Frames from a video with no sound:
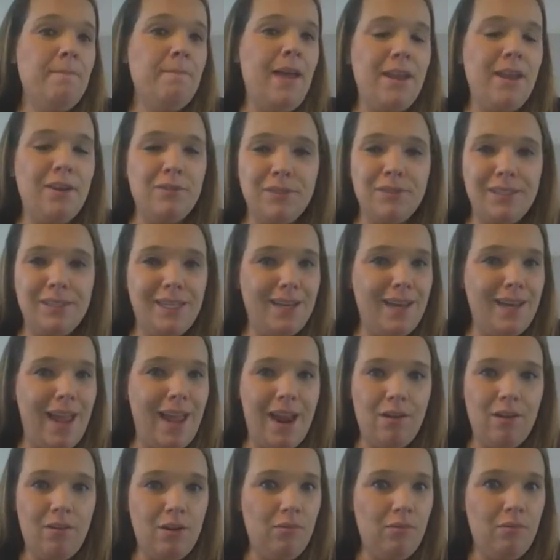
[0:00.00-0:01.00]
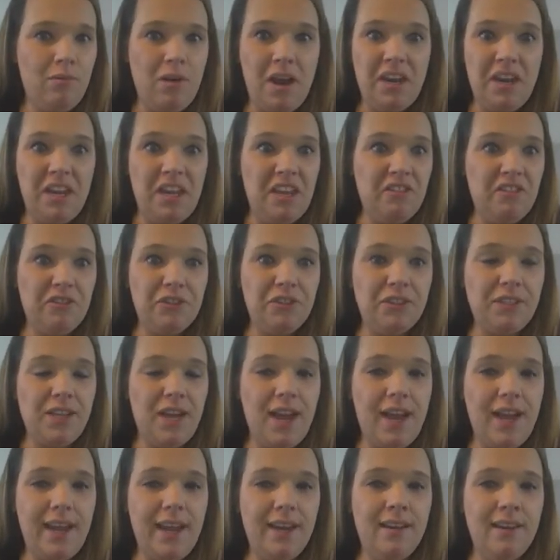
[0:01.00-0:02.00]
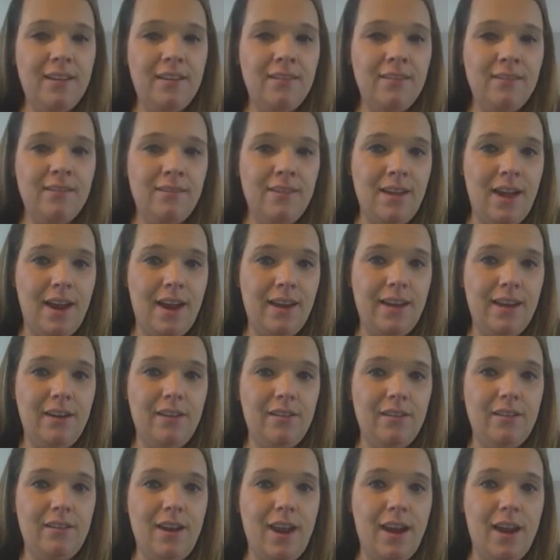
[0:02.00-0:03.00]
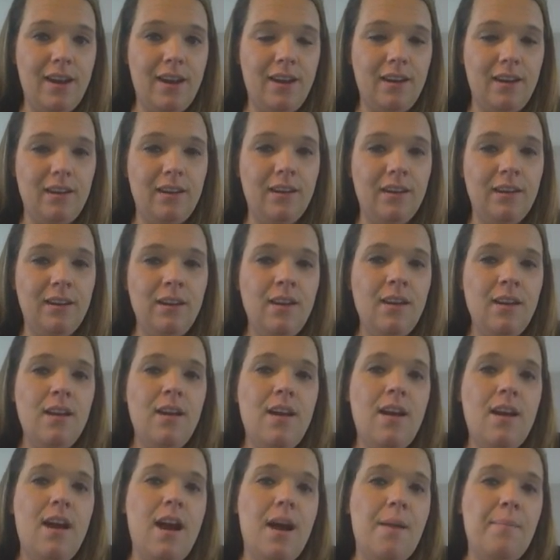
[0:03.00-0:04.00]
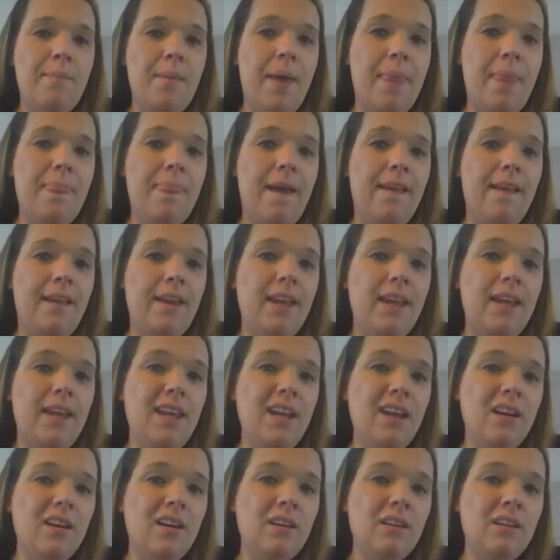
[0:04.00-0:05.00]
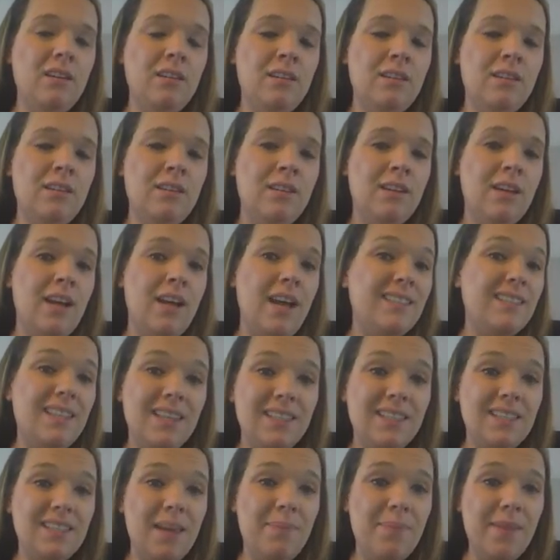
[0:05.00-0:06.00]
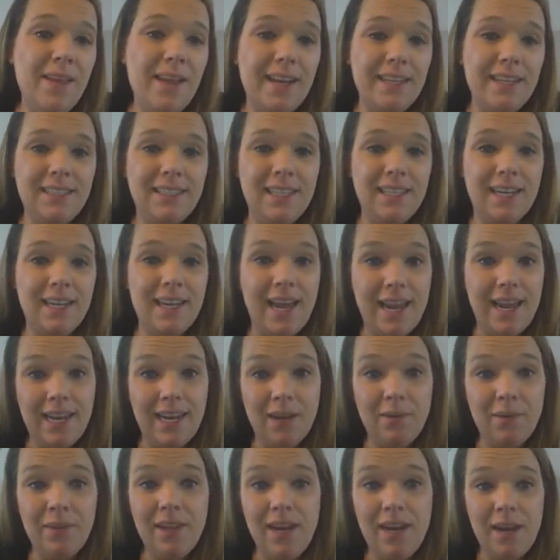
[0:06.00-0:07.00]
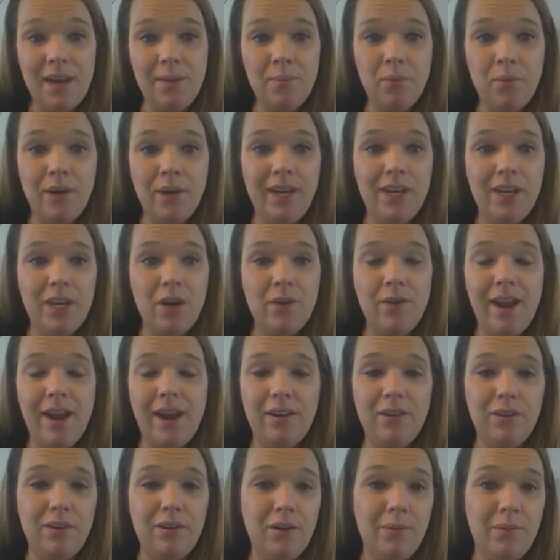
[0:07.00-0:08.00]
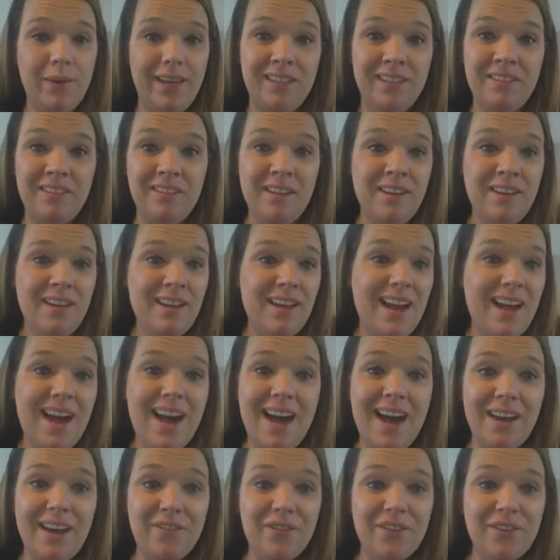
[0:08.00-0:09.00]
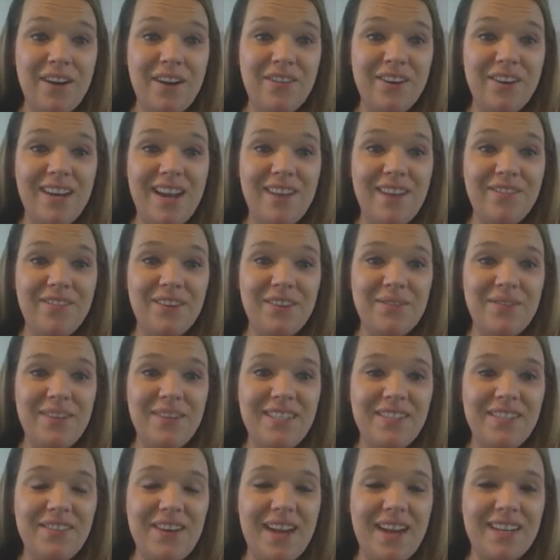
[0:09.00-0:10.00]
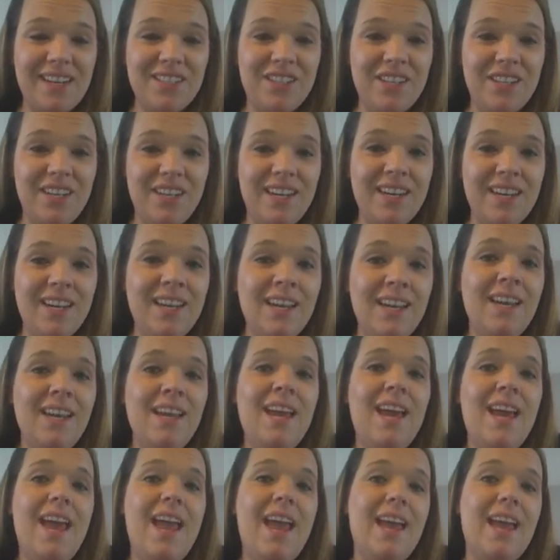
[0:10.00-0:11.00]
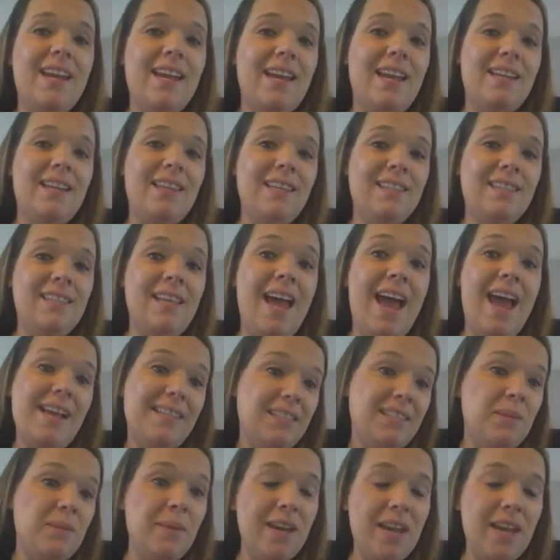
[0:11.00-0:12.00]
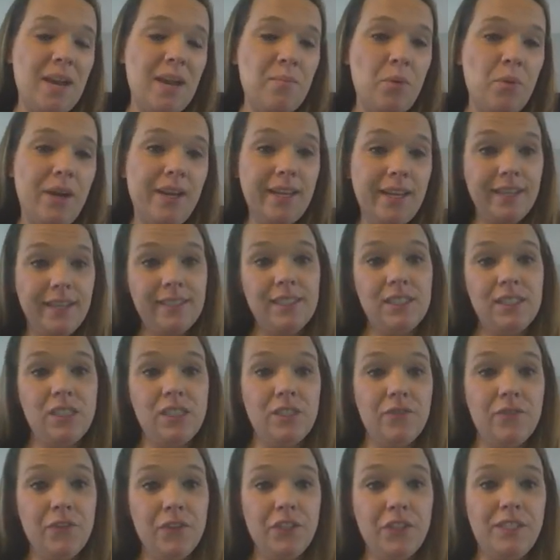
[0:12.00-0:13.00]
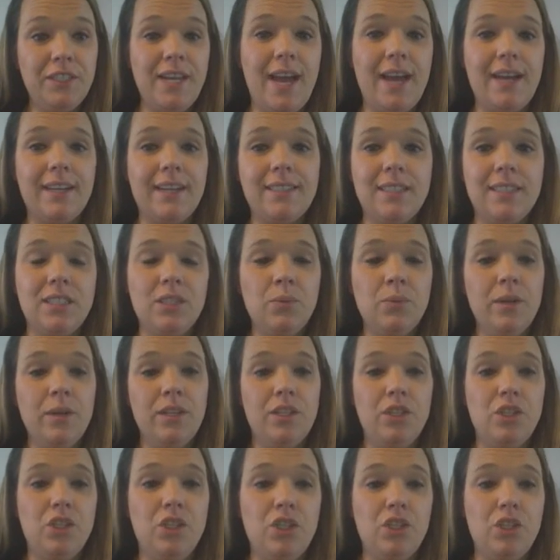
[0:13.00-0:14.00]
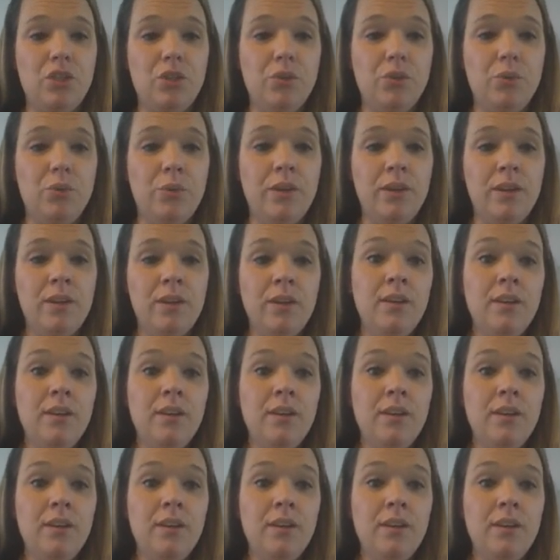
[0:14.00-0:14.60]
I don't see an arrow on either side, not here, not here. And then here, I see the same thing. I see it ending with an endpoint, no arrow going on forever and ever in one direction. And this has to be an endpoint because it's the vertex. It's where the two,